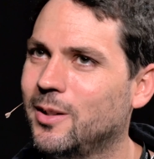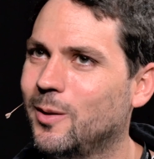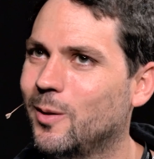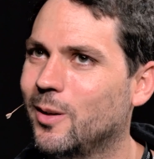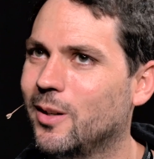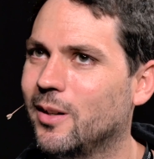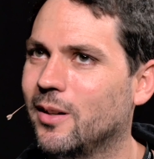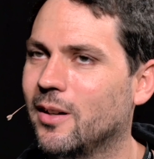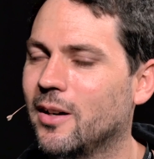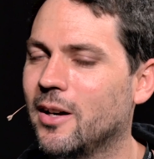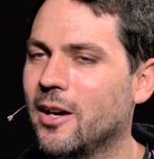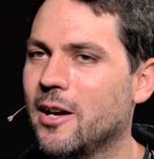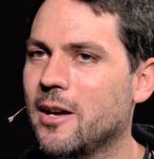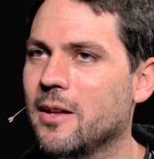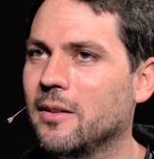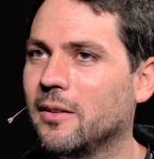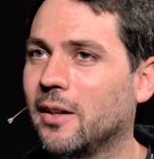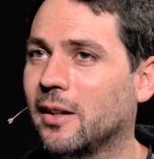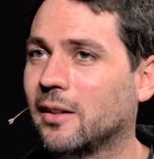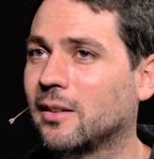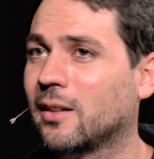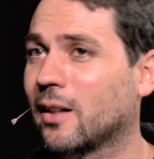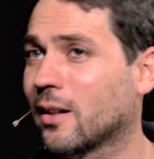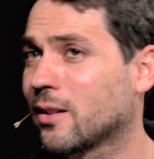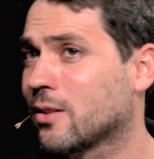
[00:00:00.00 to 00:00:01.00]
what
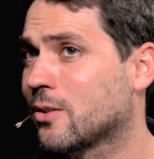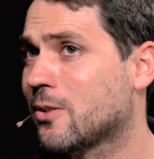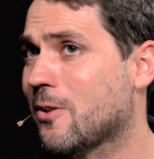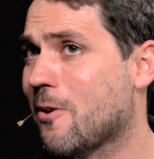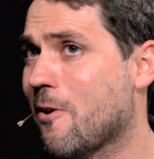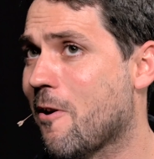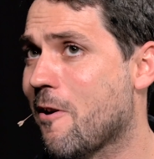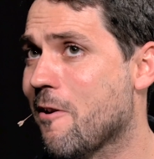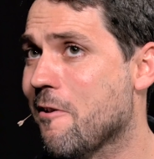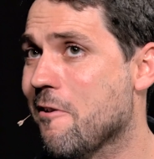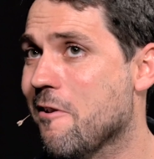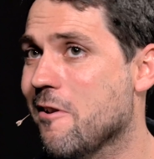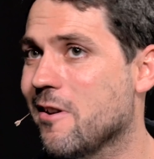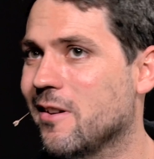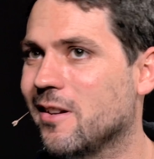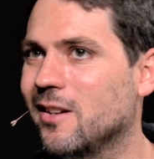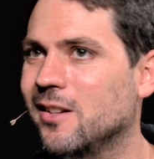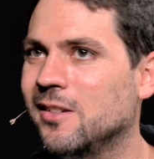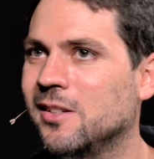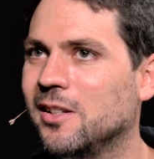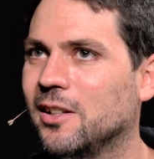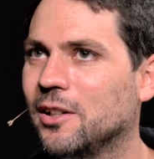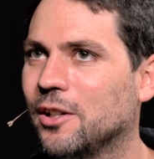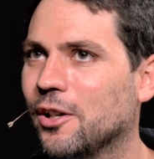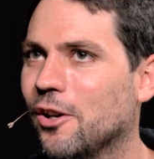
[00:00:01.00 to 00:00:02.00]
like Kickstarter and
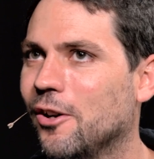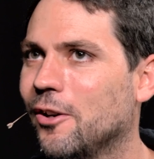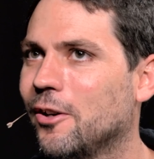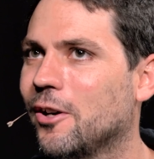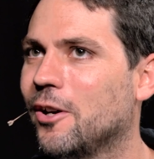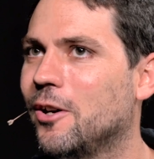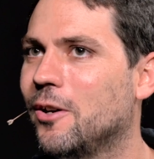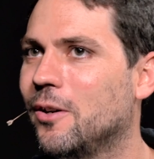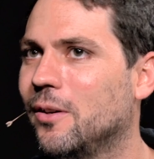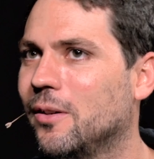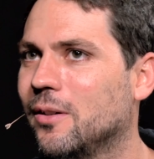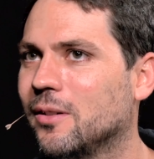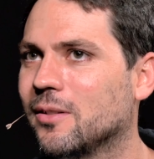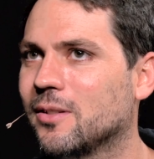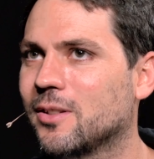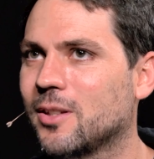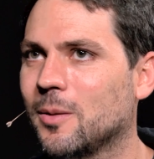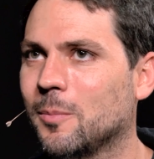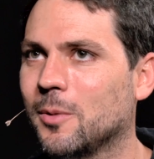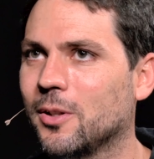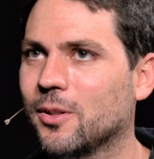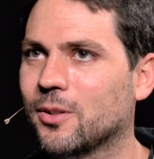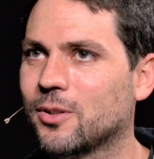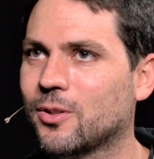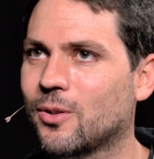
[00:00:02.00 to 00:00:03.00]
Indiegogo and
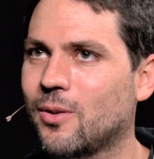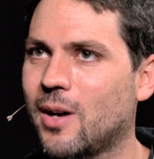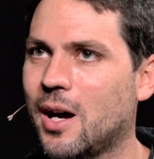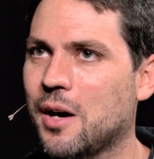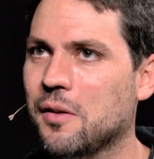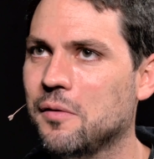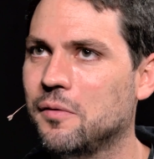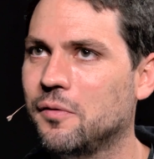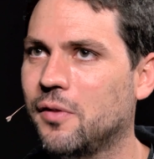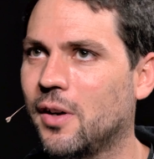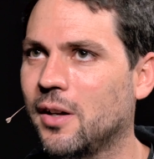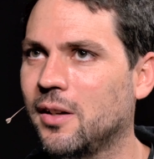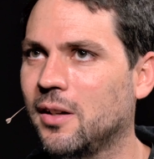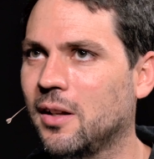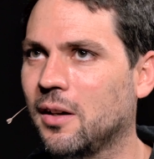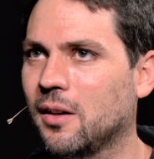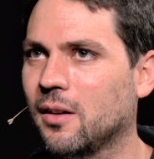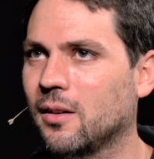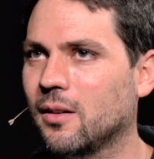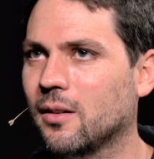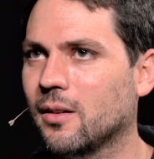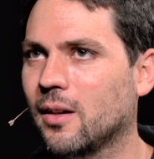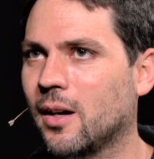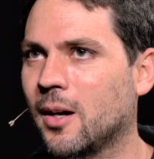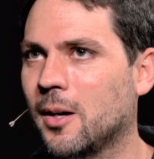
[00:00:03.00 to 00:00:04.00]
some of those
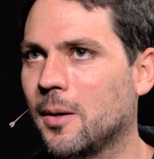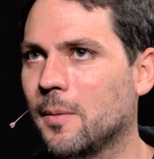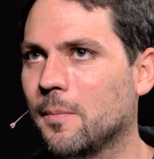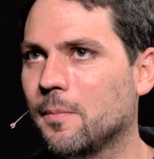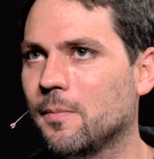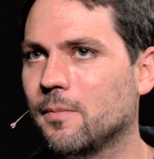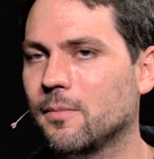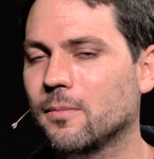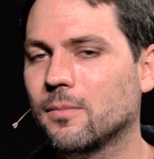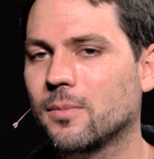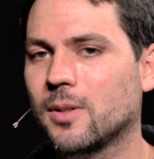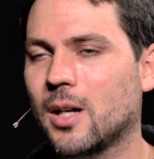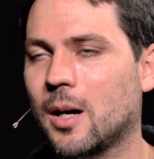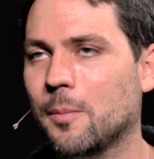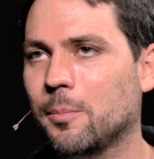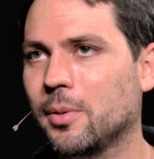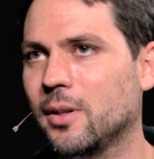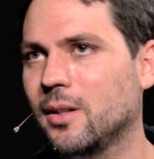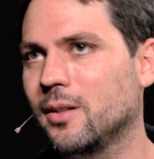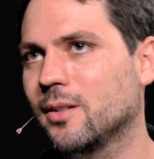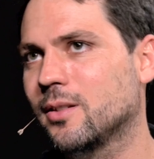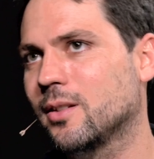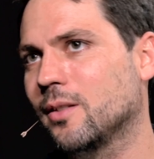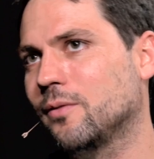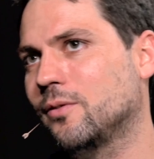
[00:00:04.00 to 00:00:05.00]
crowdfunding
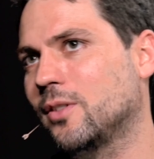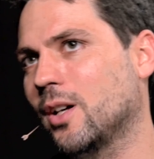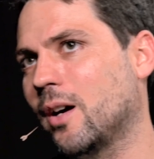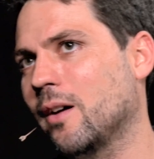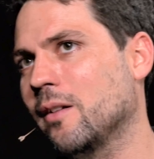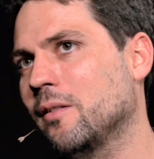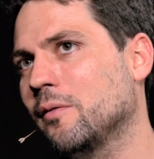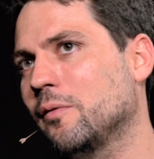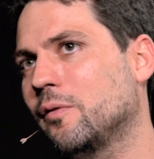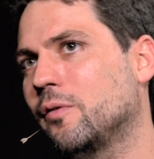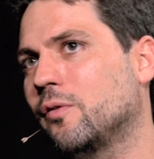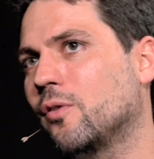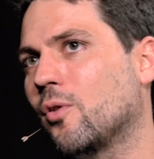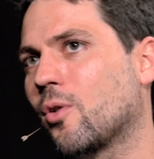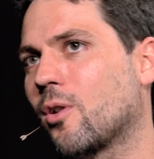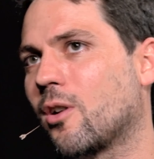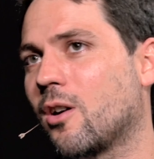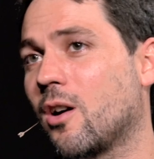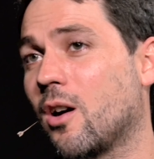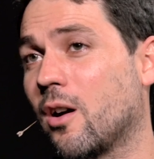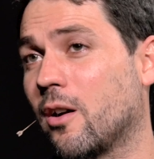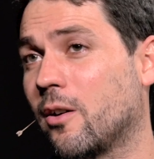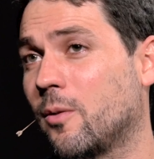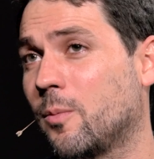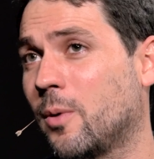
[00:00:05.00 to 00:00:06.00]
companies have done for
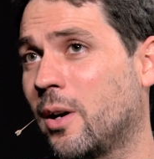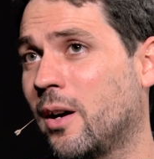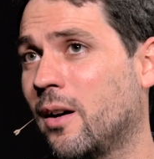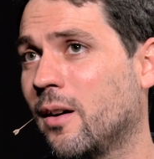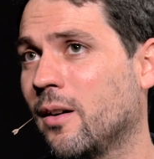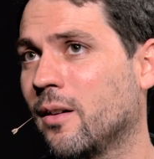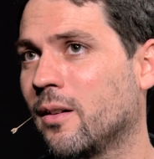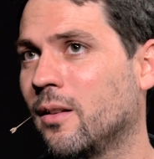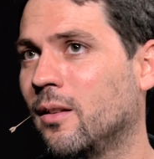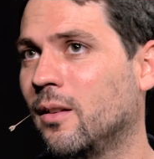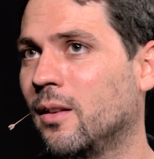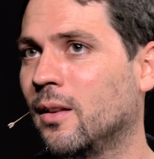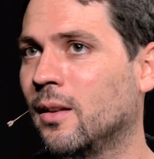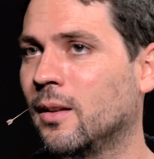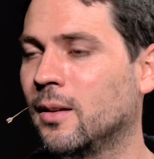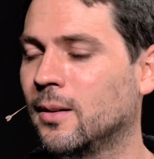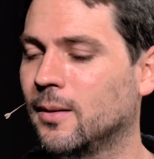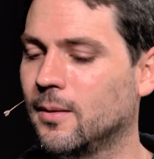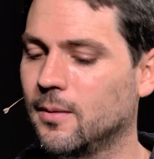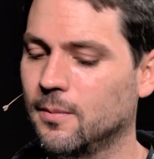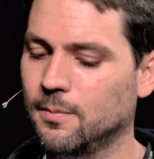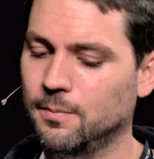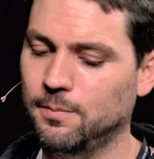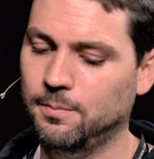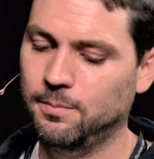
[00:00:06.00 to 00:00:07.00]
hardware,
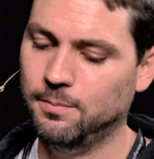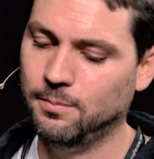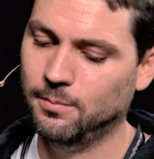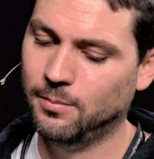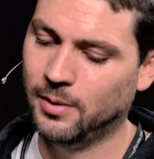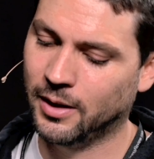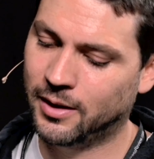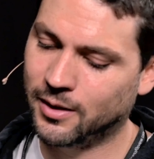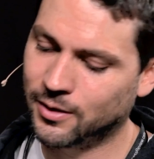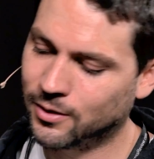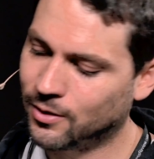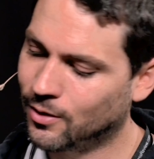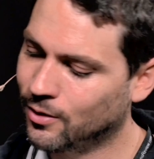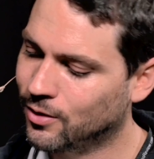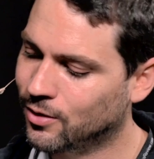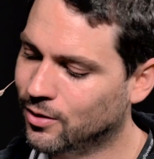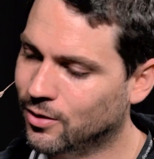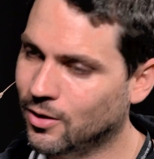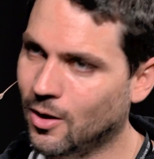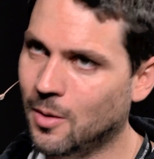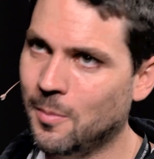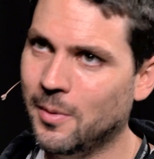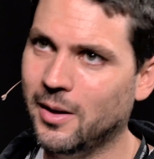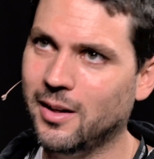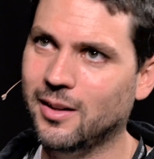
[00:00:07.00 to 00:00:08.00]
because there's
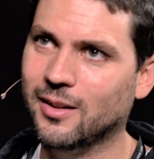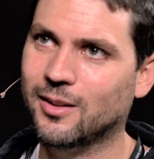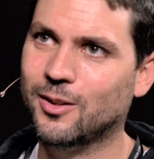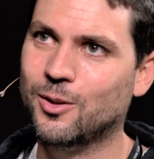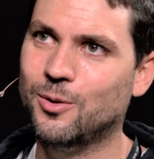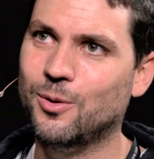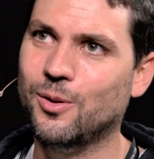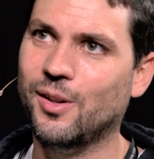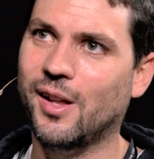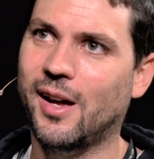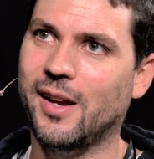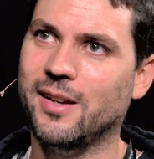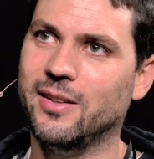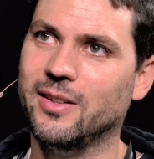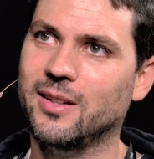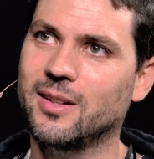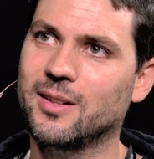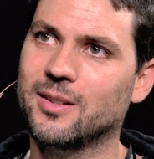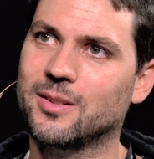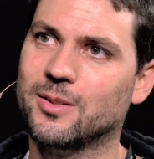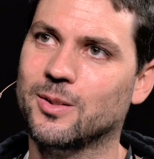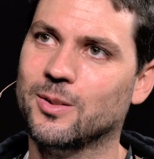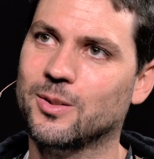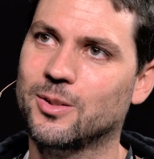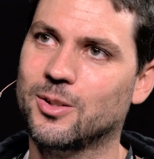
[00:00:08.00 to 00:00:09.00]
so many cool
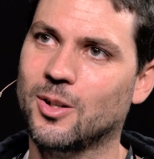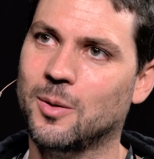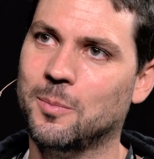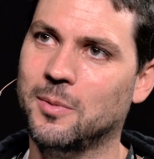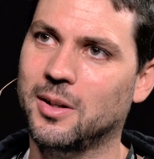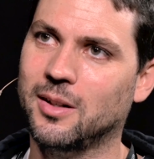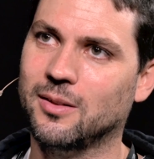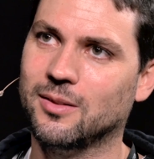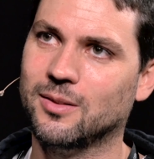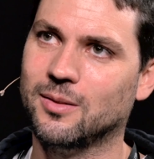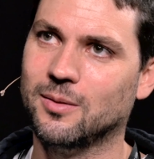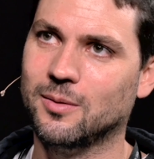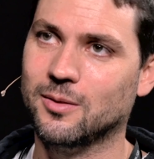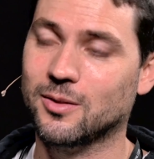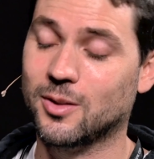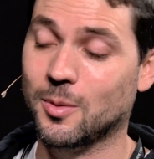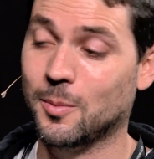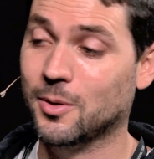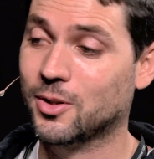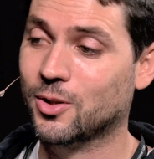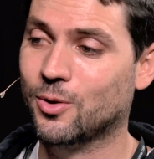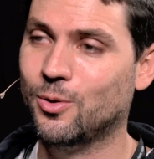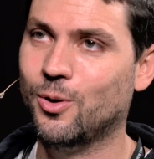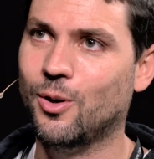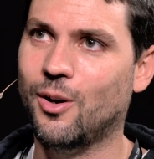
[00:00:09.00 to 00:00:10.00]
ideas and so
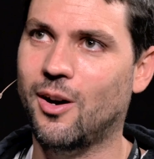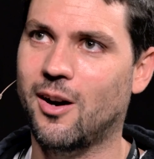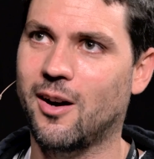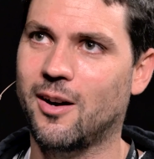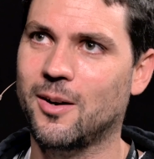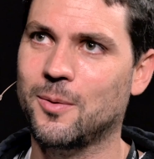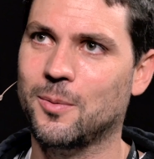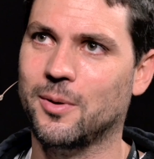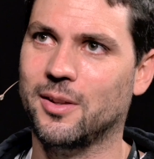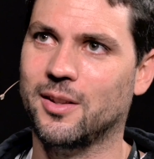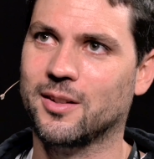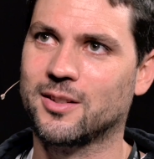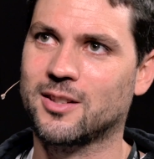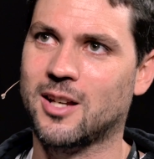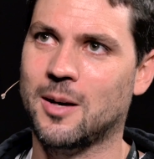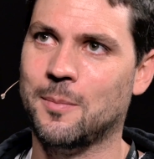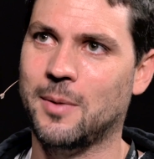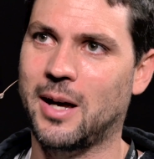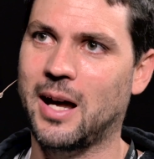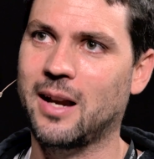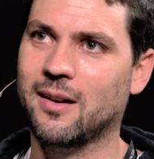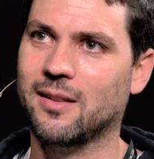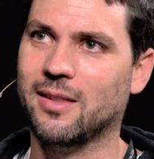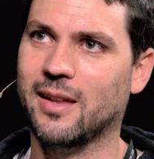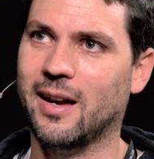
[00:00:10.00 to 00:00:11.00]
much cool hardware that's come
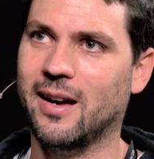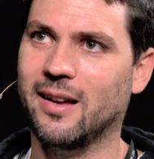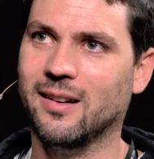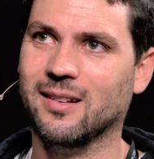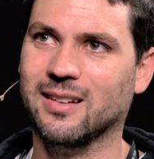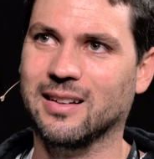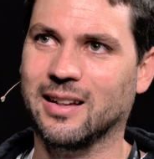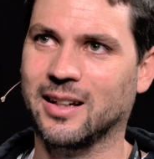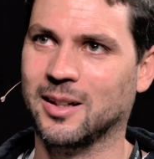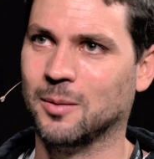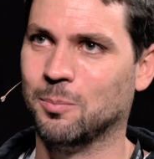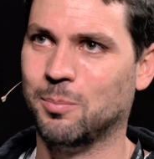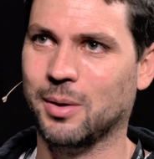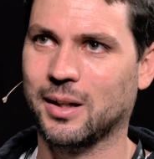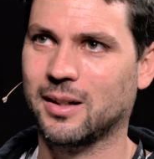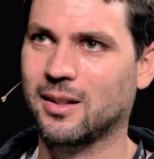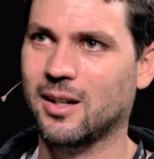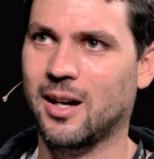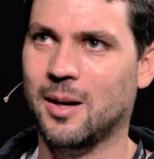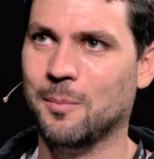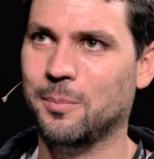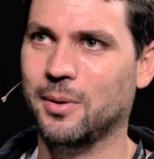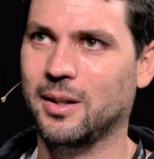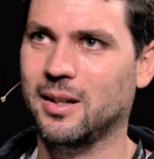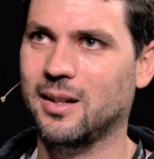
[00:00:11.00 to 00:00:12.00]
out of that. Like big
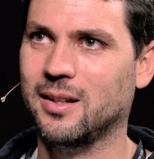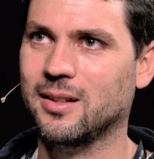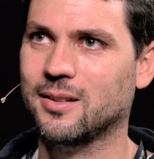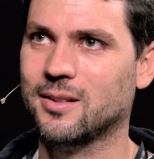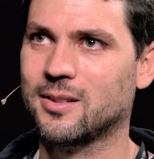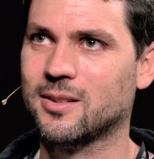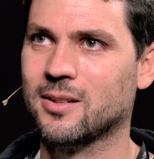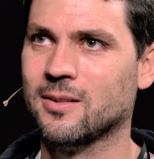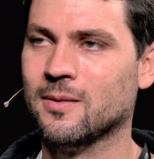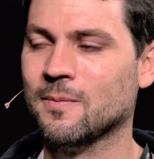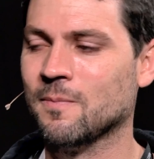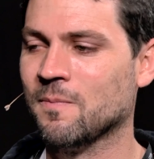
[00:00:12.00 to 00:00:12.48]
companies,